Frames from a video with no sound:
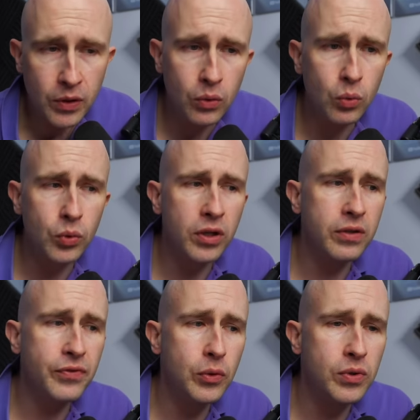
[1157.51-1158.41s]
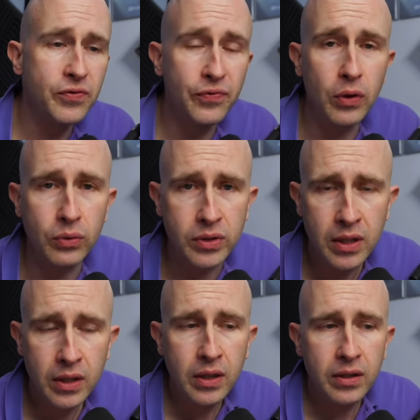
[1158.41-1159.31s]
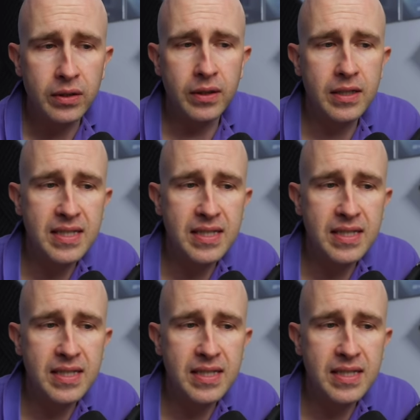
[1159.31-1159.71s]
or not the viewer's fault that the